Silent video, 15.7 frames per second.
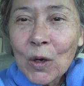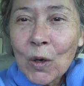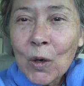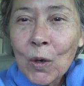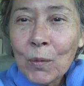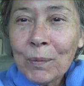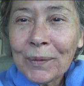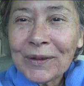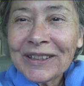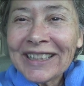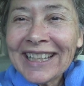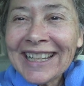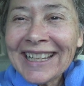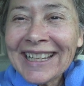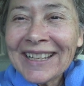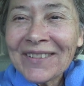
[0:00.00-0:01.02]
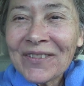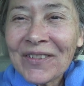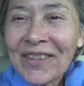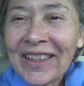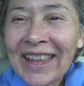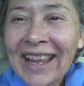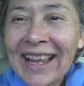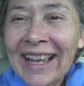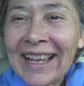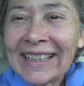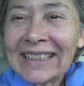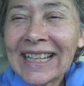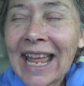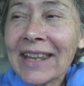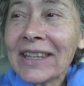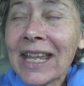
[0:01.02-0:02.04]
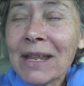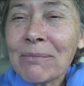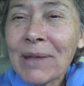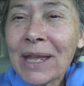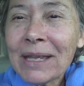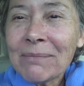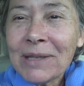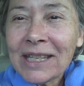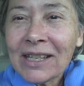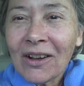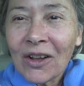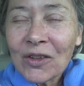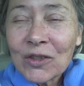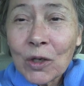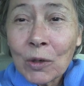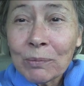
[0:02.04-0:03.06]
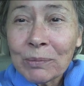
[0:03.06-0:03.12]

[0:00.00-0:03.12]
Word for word: who believe that, and they may be also